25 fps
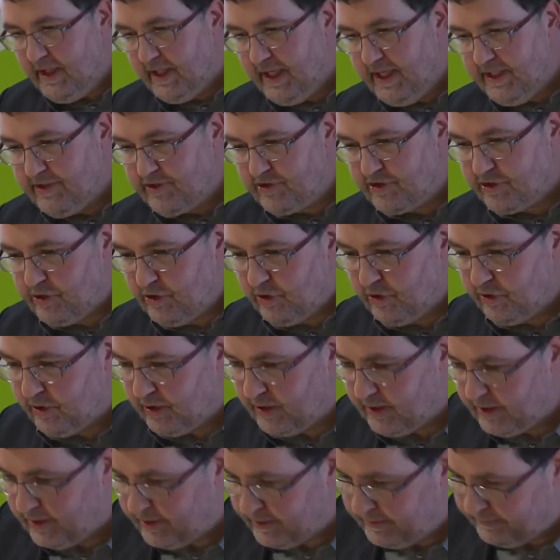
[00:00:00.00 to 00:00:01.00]
And so
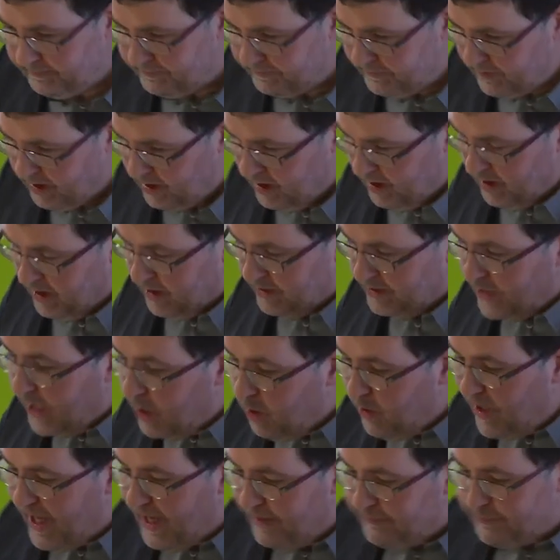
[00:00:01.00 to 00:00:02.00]
um,
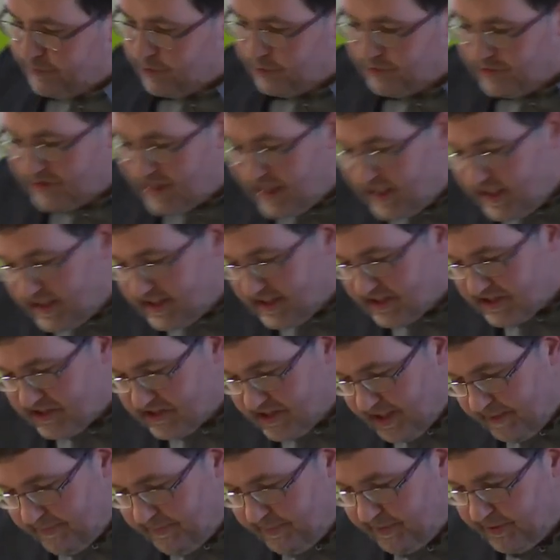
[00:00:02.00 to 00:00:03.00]
now we have to take the
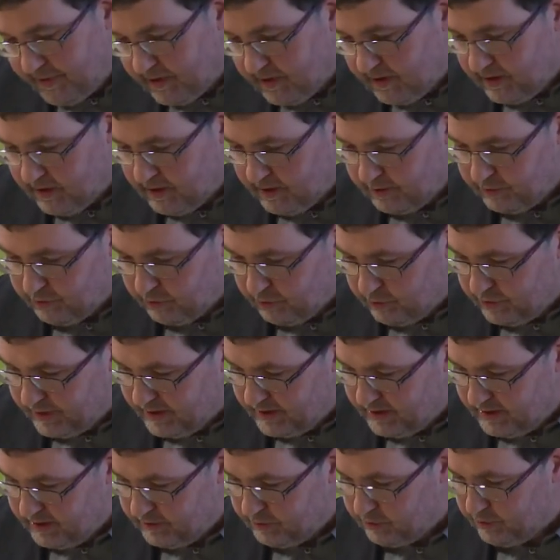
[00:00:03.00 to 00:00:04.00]
step uh, to,
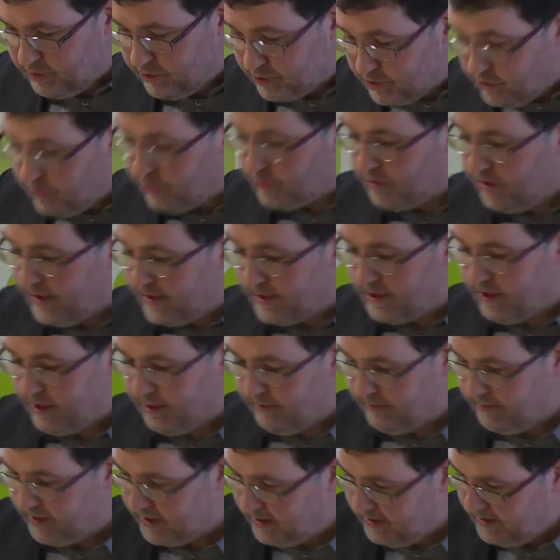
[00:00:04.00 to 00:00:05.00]
the, to the circular
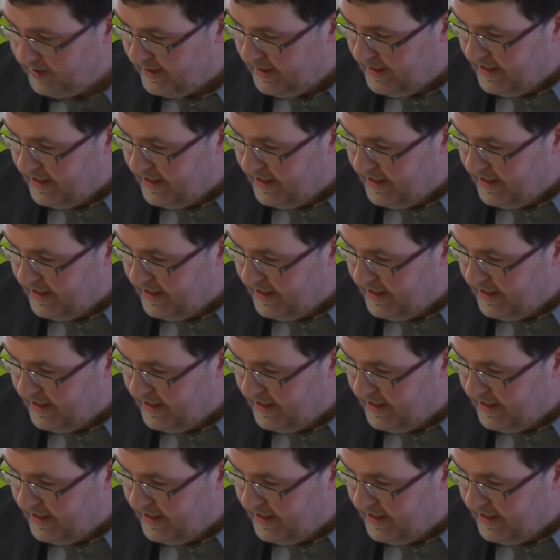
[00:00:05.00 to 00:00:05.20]
economy.